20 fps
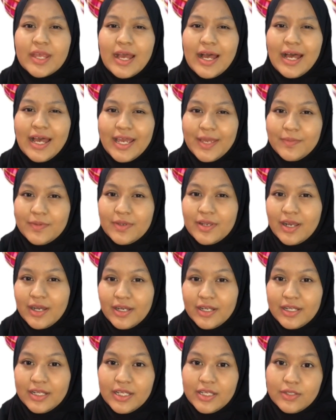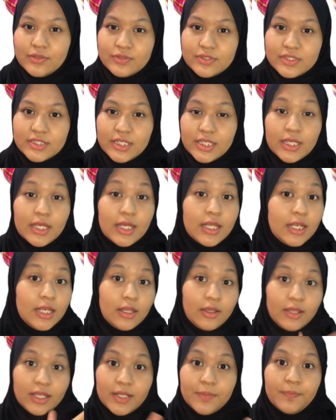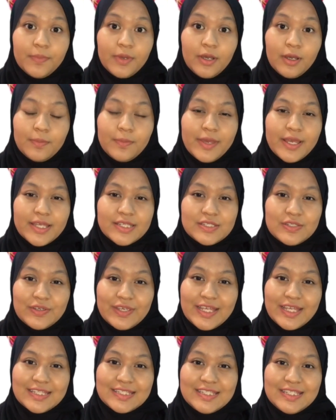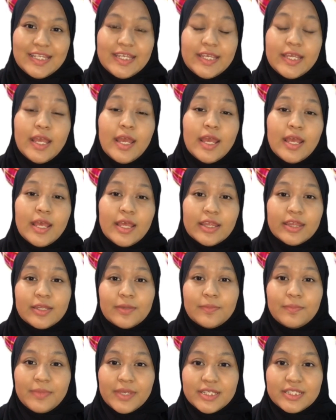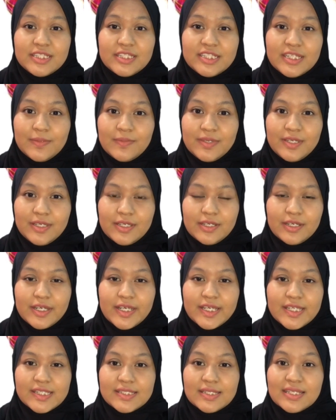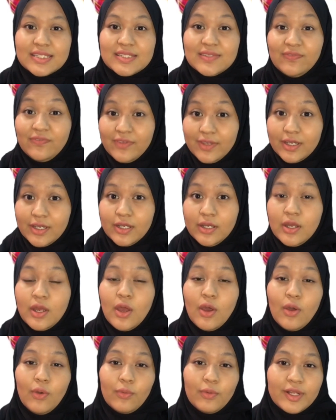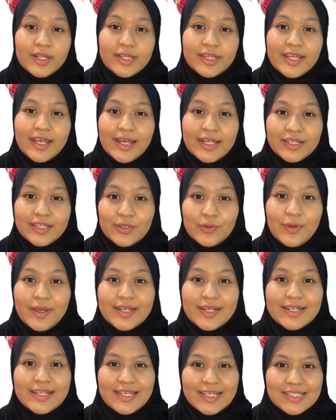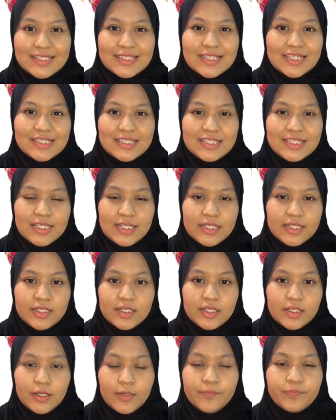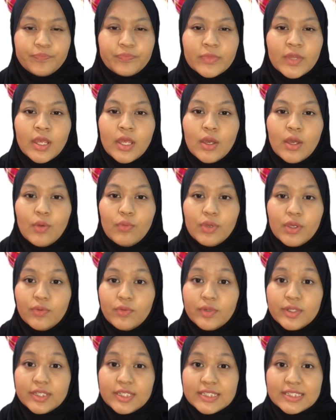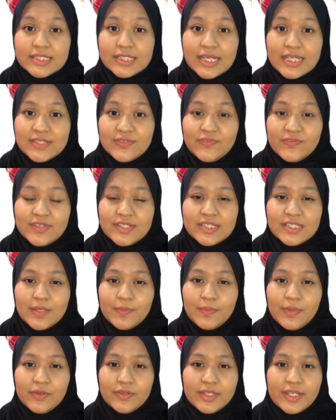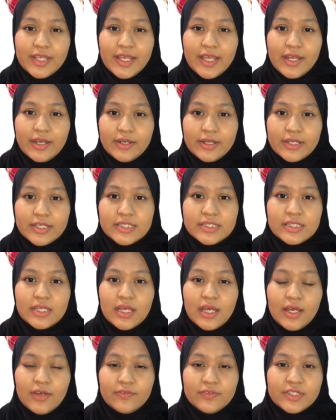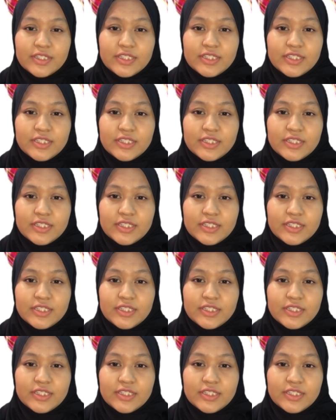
I am currently using a lollipop. As you can see, the main shape here is a sphere, while the other one is a cylinder. We will discuss first about the areas of the